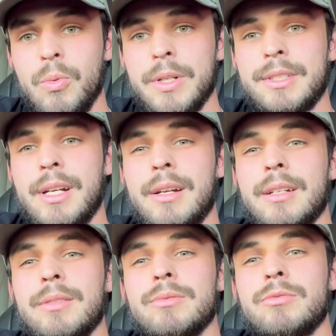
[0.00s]
Once
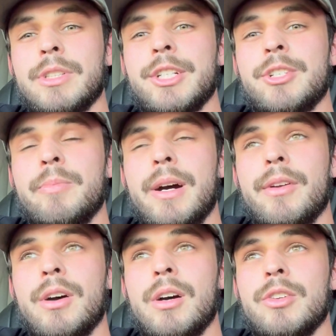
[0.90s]
I reach
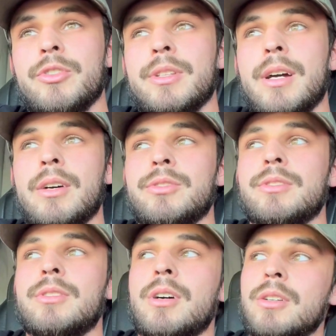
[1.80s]
about
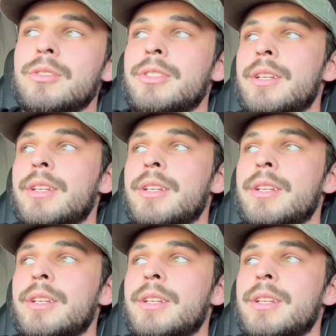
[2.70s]
$100,000,